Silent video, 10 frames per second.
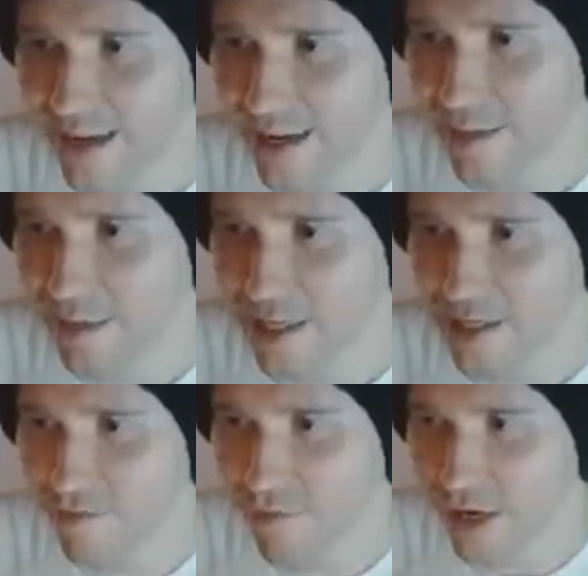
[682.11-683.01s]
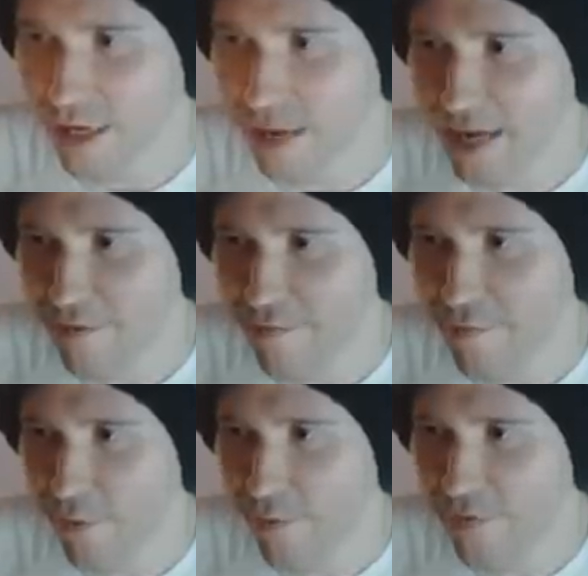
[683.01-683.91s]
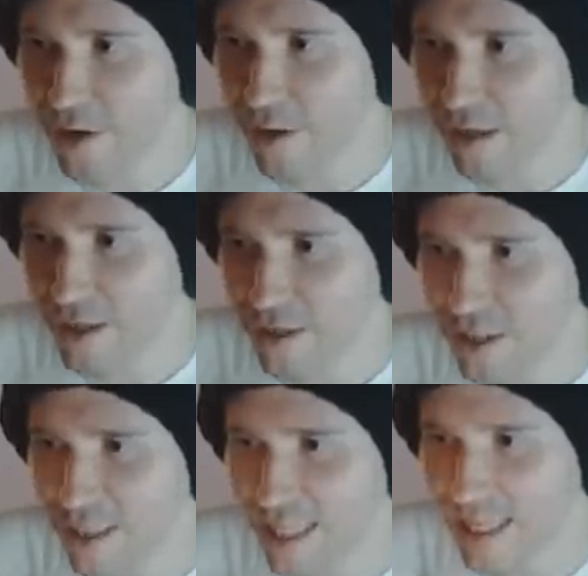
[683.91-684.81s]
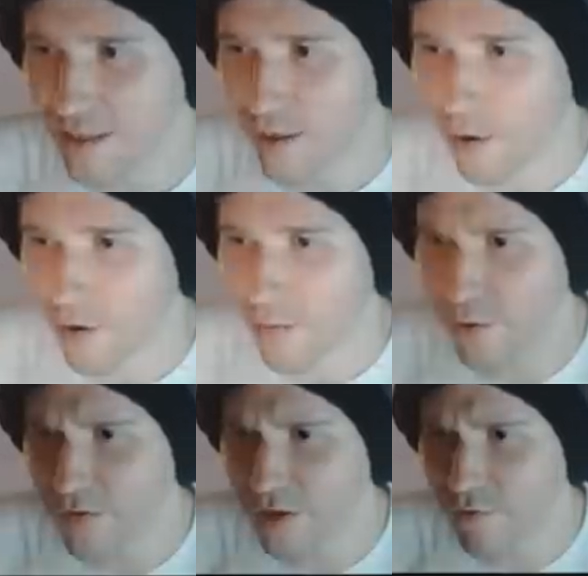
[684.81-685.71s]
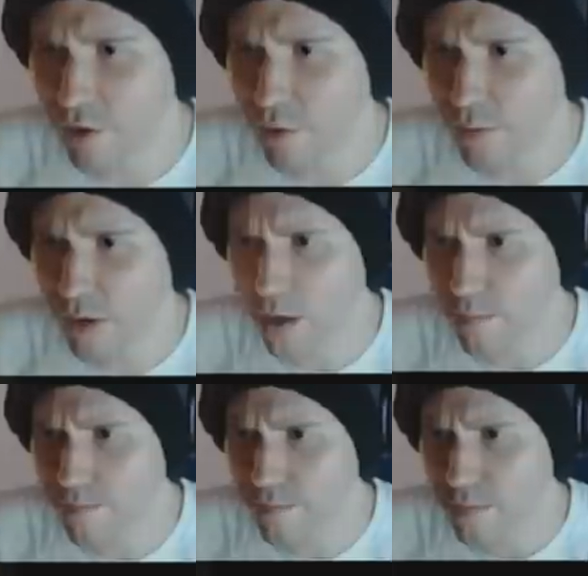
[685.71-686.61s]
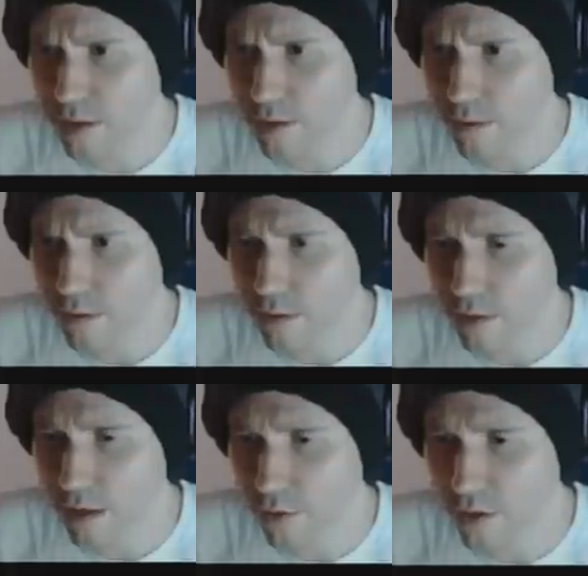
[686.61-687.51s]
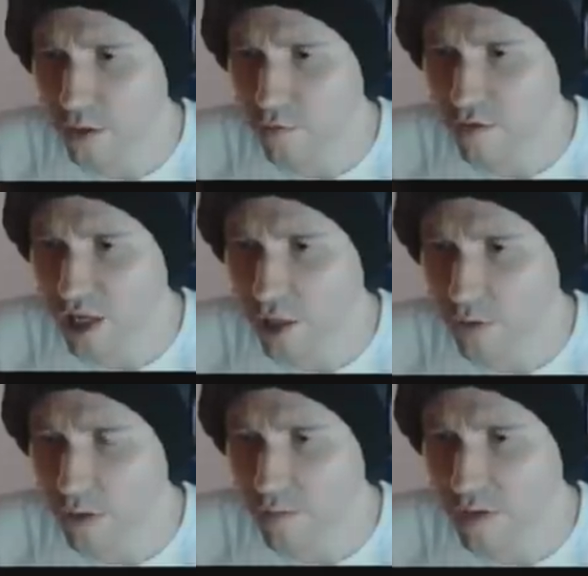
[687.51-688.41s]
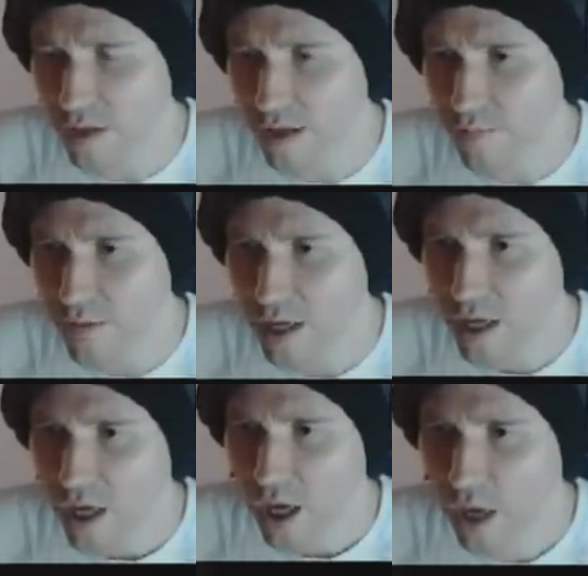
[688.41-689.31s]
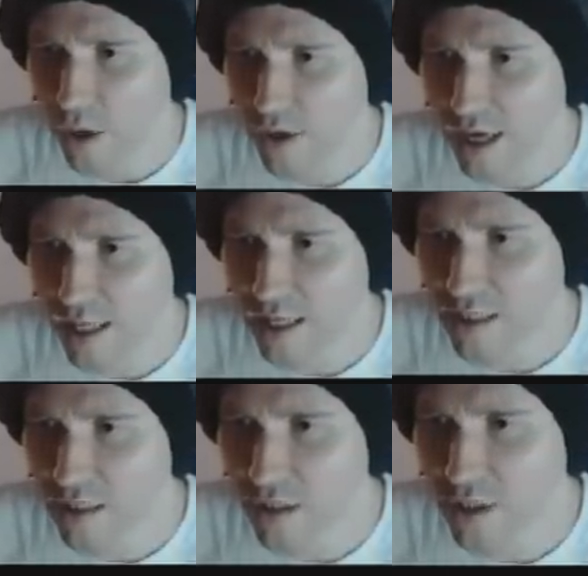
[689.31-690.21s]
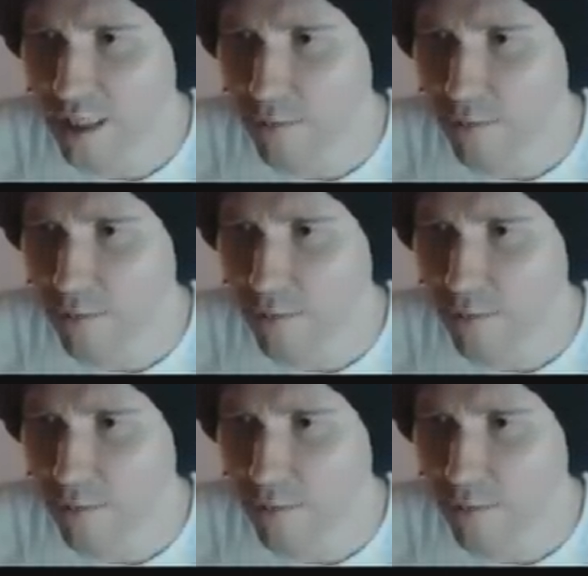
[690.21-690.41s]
I can imagine this rocking back and forth, you know, like such a standard horror movie trope. Kind of thought I saw a shadow or something there. Okay, let's just